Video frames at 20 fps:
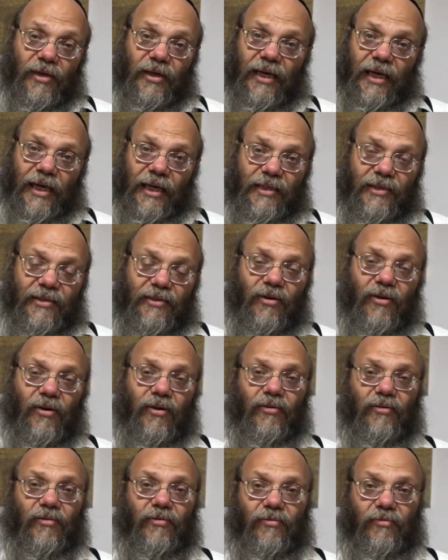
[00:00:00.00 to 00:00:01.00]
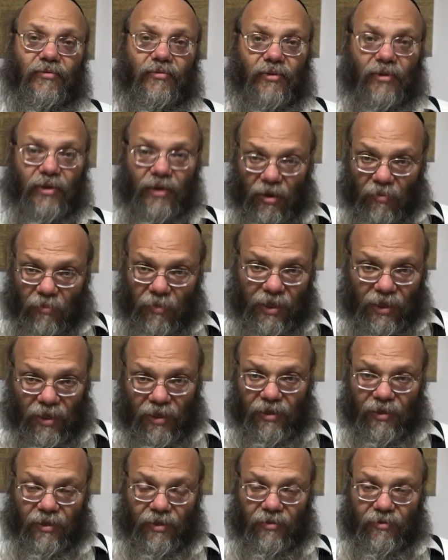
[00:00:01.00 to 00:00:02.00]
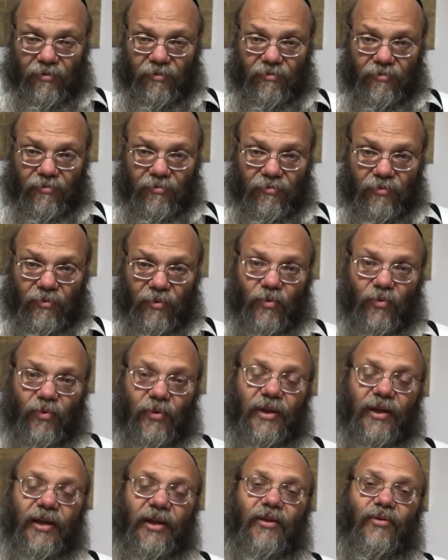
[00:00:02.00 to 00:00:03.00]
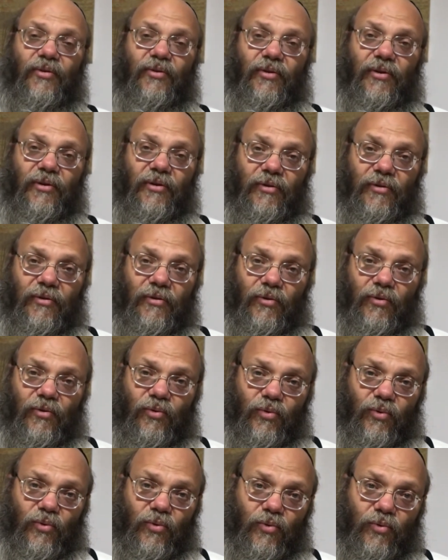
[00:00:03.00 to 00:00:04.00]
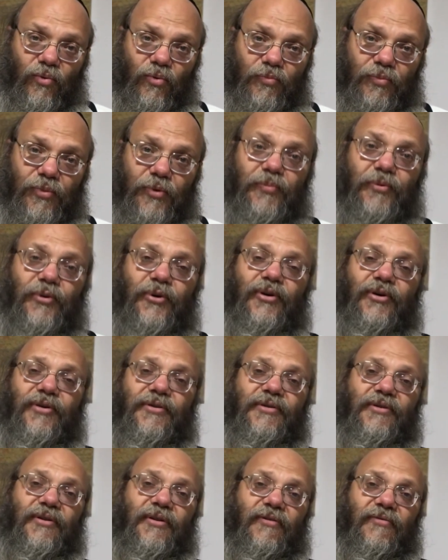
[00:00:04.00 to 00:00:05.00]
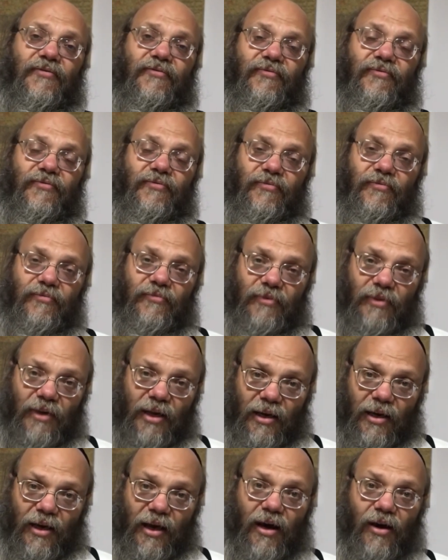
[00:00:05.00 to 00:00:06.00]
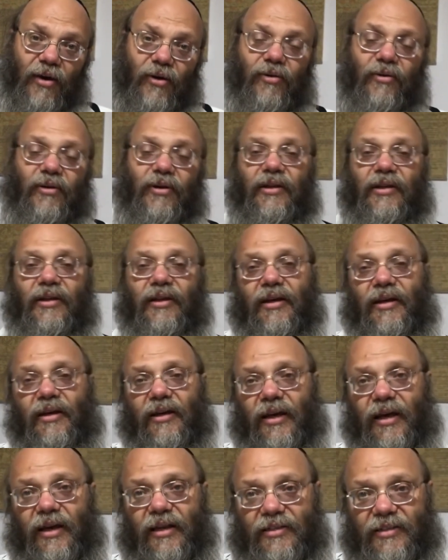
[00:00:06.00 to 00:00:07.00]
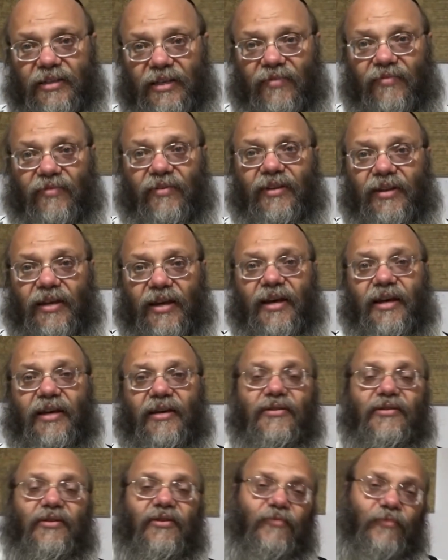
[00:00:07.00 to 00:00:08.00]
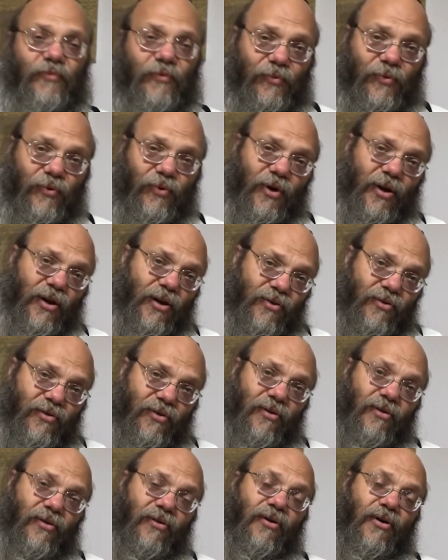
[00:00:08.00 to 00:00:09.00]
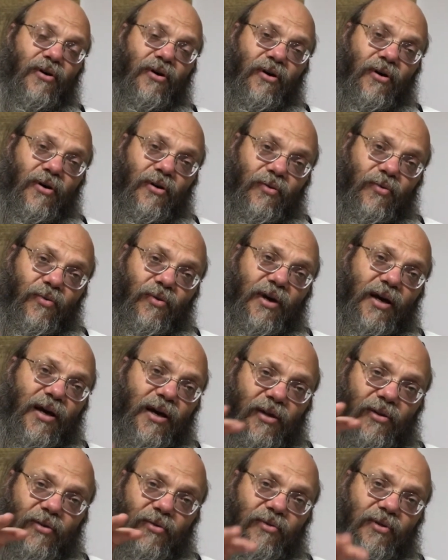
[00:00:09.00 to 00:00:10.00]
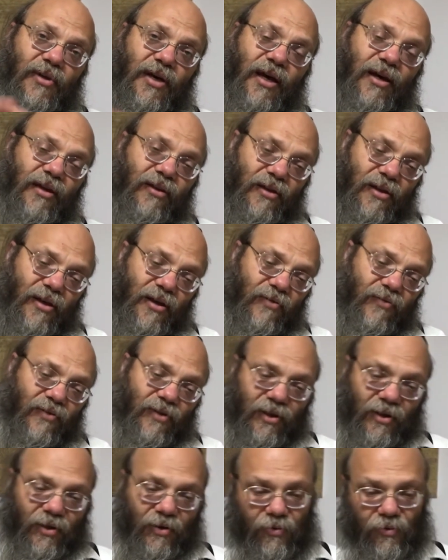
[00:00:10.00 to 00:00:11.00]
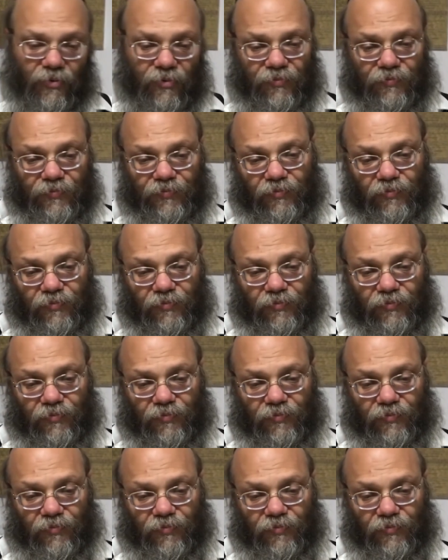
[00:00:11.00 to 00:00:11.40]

It's not immediately. We need to prepare ourselves, like Aaron. He had 7 days of preparation to get to the eighth day of the tikkun.